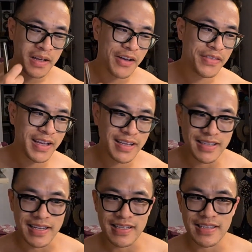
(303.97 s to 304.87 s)
of
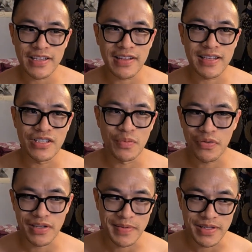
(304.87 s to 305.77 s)
things, and it's either like
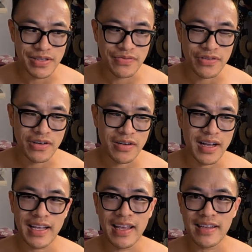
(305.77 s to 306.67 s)
super expensive or
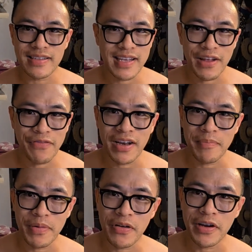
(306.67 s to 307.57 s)
I kids can't find
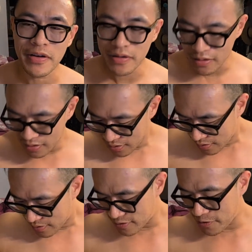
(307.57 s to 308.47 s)
it. Period.
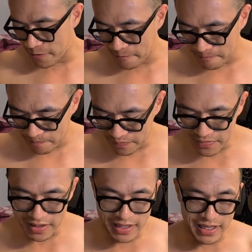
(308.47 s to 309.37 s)
So
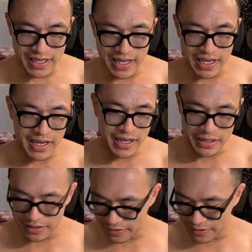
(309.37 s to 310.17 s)
yeah,